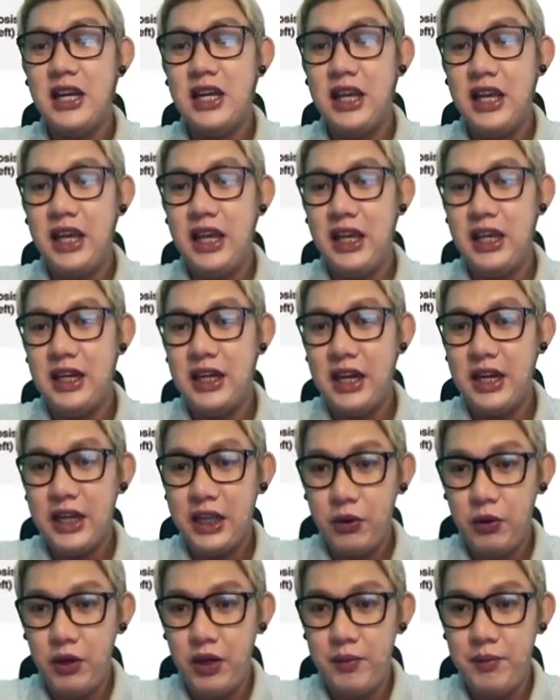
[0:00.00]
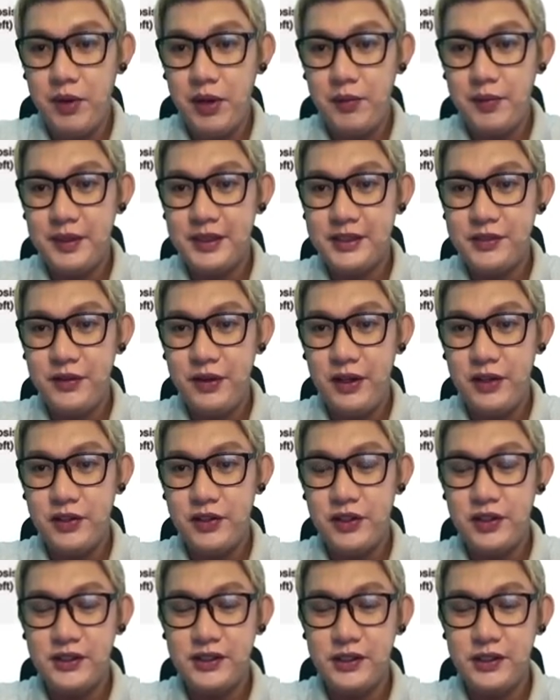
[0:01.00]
an equilibrium is reached.